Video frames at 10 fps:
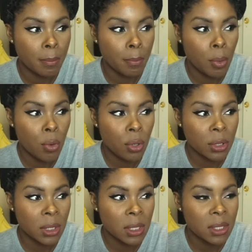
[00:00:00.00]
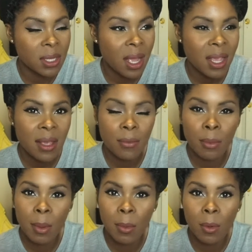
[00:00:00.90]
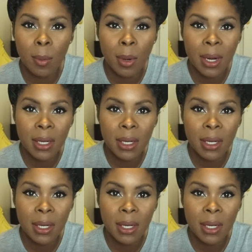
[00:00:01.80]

Poreless, I can't remember what brand